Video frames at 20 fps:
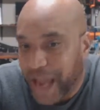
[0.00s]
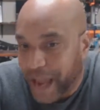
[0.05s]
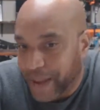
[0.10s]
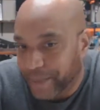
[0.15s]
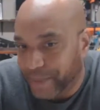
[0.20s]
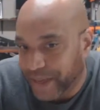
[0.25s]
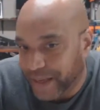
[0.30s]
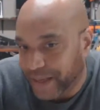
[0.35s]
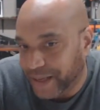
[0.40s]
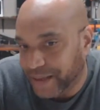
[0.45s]

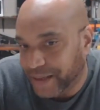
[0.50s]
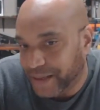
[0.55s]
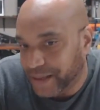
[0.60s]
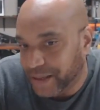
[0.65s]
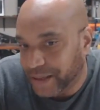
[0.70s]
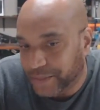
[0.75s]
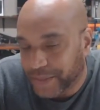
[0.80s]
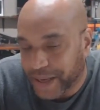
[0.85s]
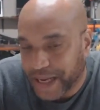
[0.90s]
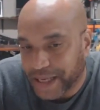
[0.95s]
camping
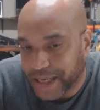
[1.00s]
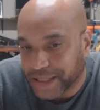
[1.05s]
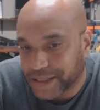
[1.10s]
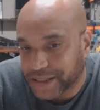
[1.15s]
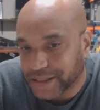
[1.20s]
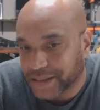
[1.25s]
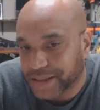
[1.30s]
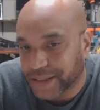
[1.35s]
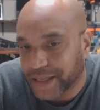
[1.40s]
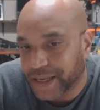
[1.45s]

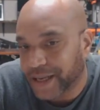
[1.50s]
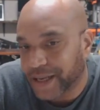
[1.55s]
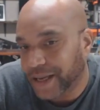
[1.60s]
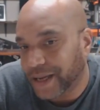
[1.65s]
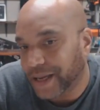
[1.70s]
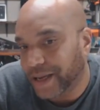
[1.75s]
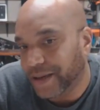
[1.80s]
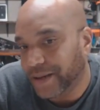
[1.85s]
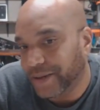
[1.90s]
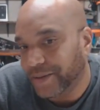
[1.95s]
hatchets. I
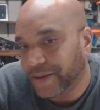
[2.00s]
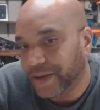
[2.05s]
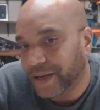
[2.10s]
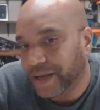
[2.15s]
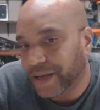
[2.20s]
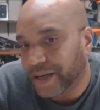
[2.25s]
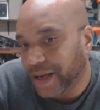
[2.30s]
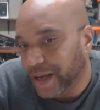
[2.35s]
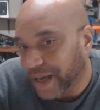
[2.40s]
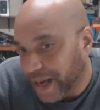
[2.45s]
have
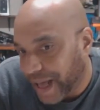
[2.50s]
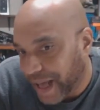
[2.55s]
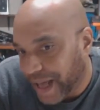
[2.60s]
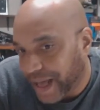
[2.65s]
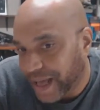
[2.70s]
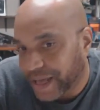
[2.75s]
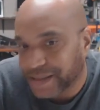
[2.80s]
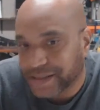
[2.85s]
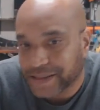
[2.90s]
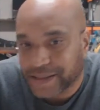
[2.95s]
an
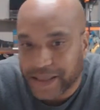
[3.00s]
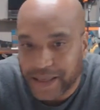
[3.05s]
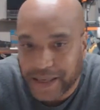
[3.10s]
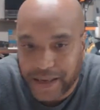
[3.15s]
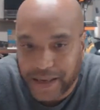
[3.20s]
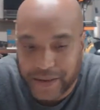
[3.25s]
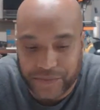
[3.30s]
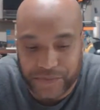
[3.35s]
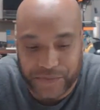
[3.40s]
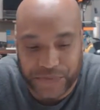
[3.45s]
axe.
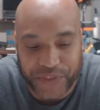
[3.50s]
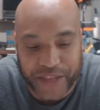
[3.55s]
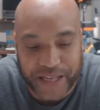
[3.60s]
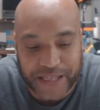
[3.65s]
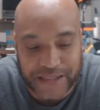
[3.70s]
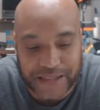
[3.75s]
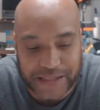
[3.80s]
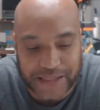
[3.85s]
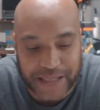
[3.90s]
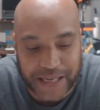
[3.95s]
I have
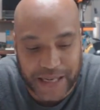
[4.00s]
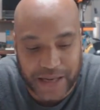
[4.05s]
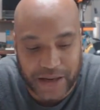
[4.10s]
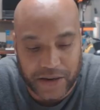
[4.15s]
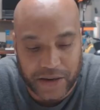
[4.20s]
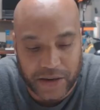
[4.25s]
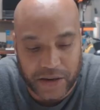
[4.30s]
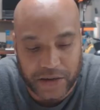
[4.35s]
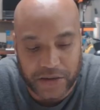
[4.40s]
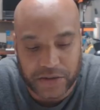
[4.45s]
things
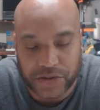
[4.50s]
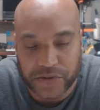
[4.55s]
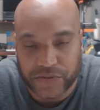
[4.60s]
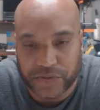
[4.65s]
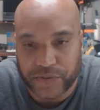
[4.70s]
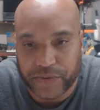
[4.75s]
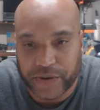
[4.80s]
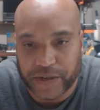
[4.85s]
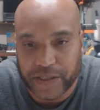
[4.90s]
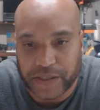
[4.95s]
that are
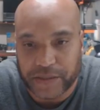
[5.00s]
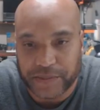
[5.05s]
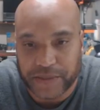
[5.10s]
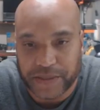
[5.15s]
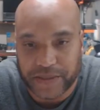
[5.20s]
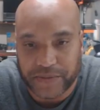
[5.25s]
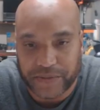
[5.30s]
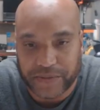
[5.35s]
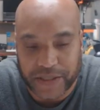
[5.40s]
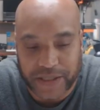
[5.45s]
used for very
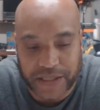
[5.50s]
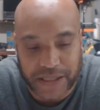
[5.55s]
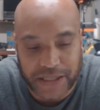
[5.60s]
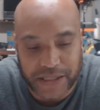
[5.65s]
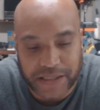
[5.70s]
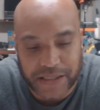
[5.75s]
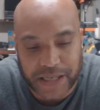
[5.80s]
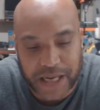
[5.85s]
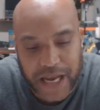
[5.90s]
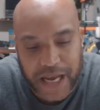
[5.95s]
specific
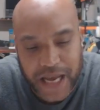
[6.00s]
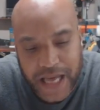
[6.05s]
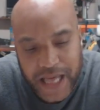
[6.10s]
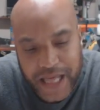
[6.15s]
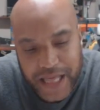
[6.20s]
needs.